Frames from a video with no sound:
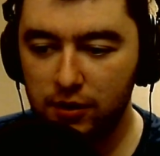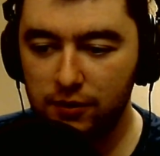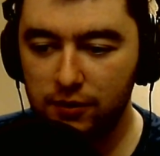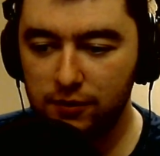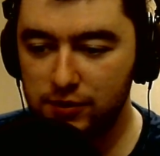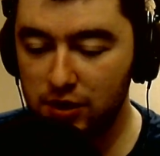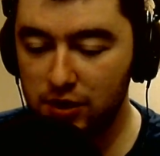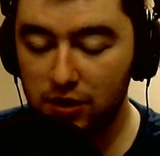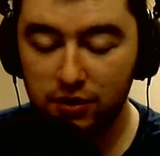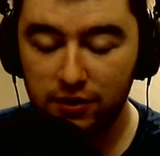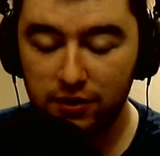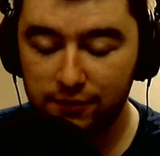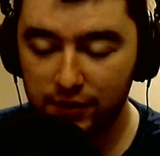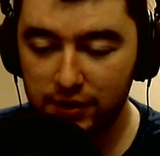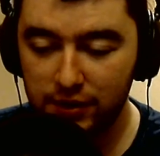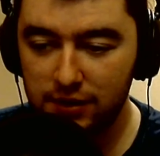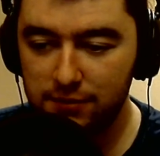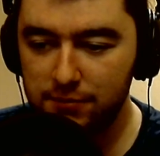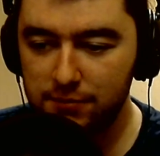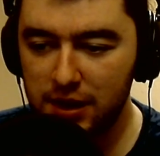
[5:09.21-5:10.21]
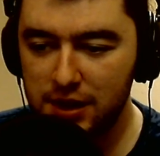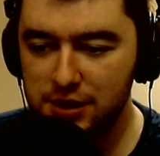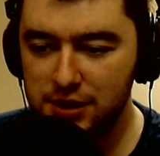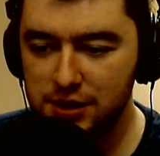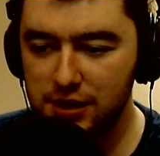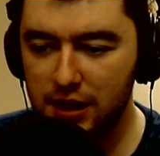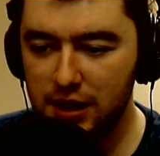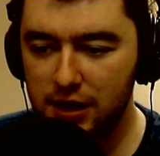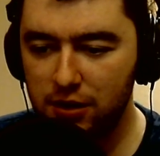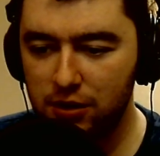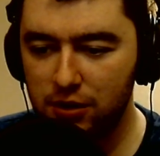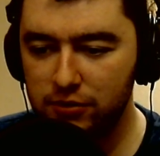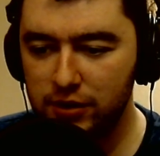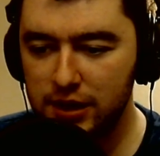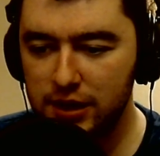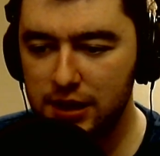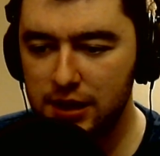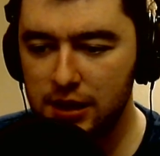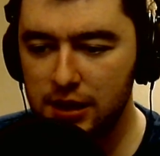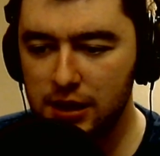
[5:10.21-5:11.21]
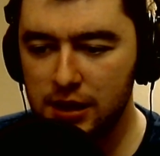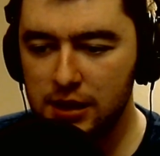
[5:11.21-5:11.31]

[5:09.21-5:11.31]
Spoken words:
Sorry if I didn't mention that already.